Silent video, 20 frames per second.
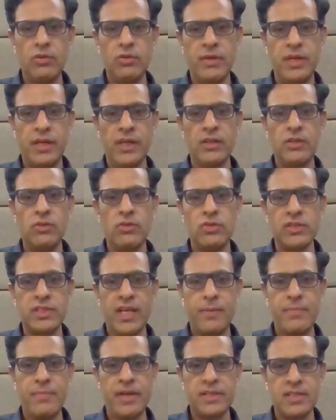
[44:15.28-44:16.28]
bring in those
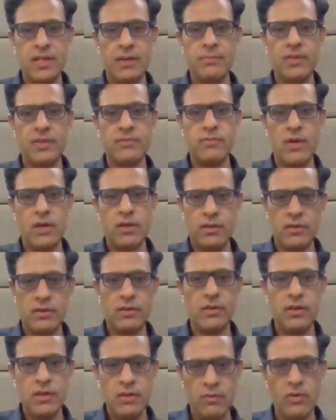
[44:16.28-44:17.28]
capex numbers, what
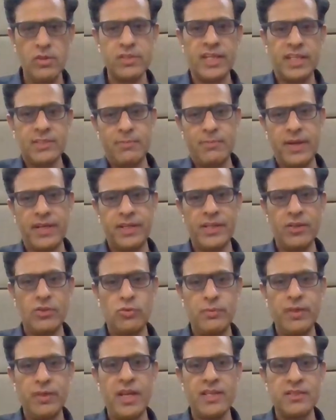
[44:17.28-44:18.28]
was expected
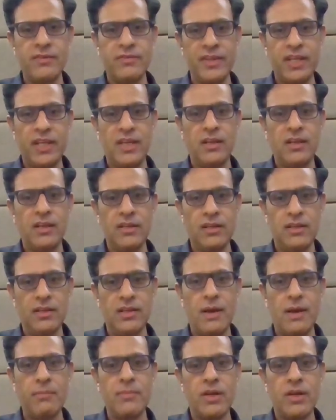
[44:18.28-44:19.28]
to be as a winning
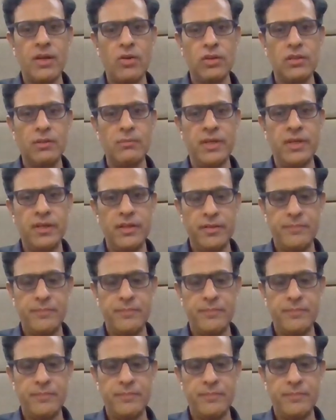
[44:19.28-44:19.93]
number on the grid.